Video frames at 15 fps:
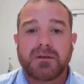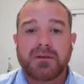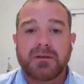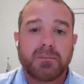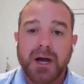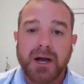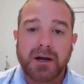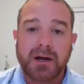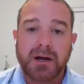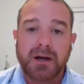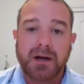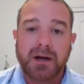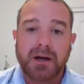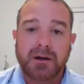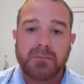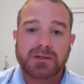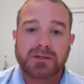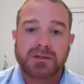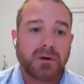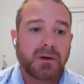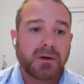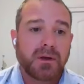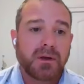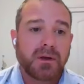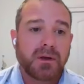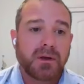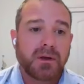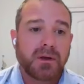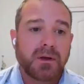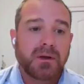And then for the buyer, we got to make sure
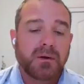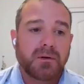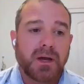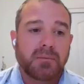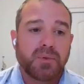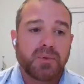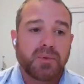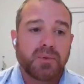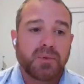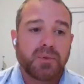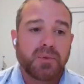we're